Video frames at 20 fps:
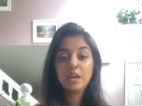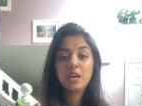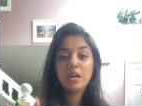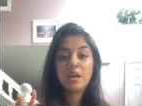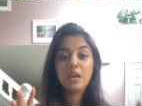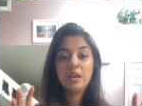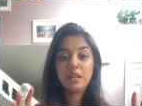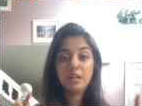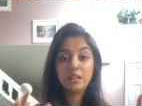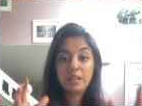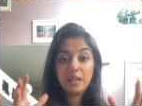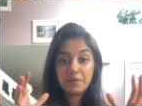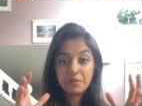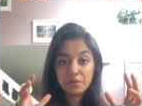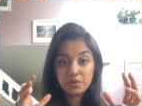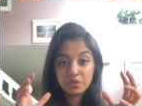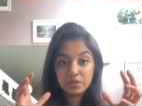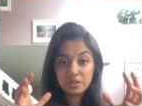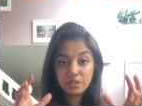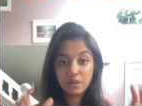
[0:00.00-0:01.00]
and allow
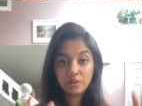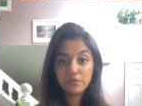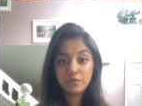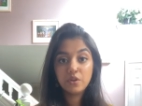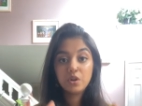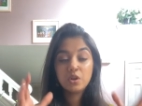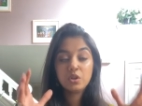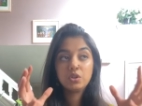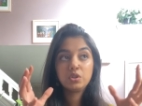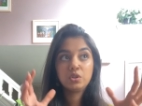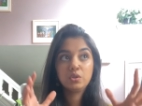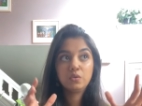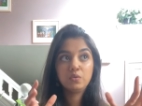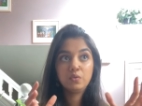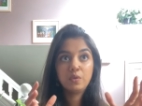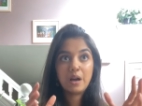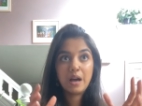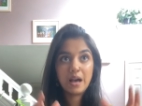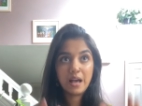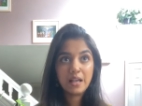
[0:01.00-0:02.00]
yourself
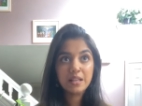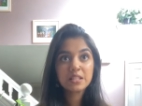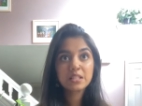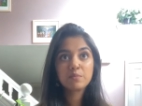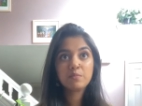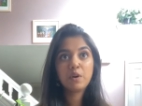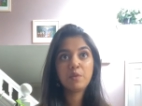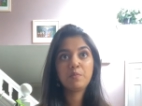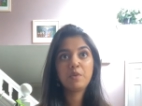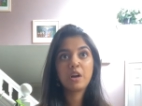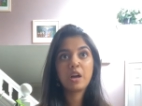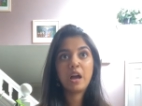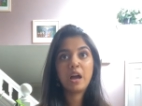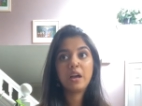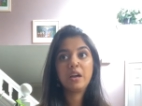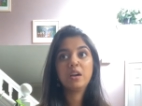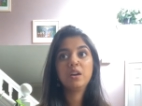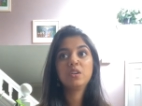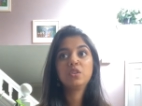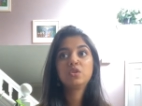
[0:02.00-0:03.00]
to ask Mama
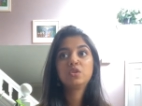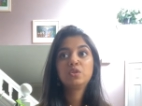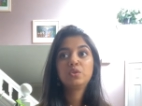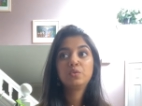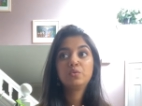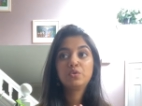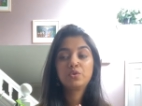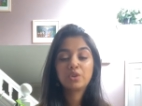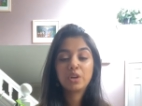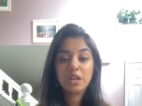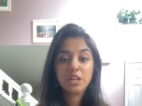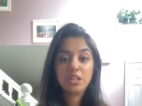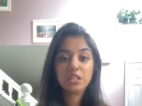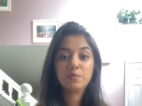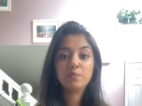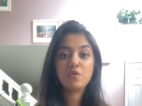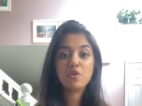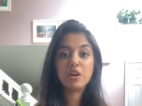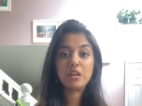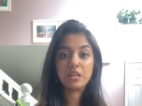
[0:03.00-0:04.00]
Gaia to
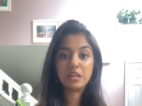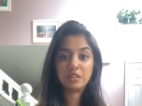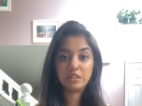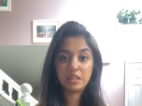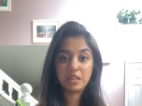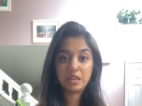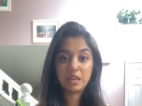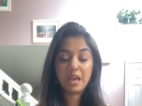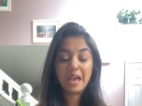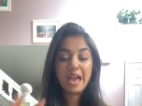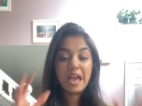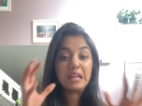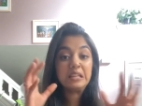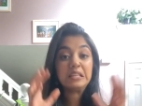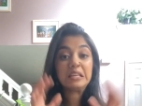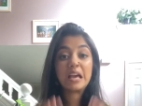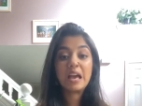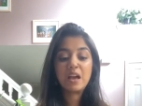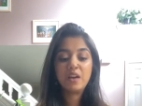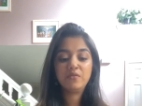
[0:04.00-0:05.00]
transmute anything,
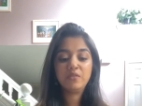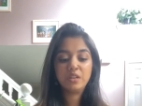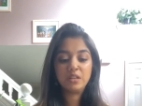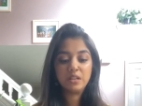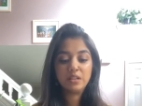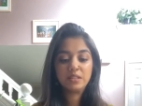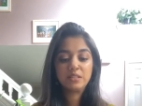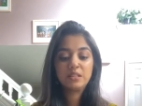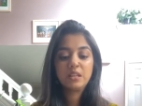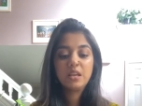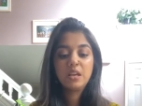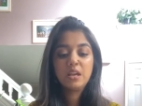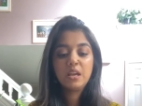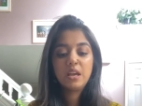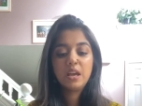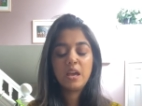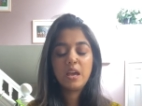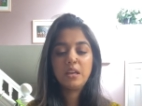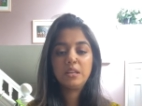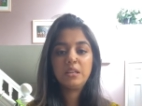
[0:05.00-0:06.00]
any heaviness,
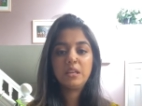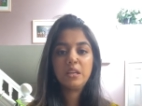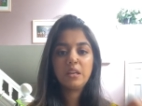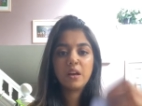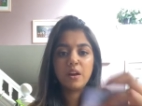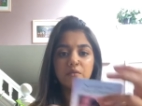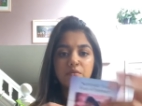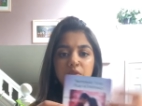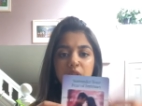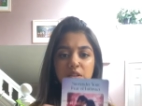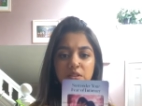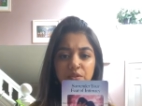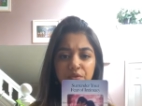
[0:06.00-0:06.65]
any of these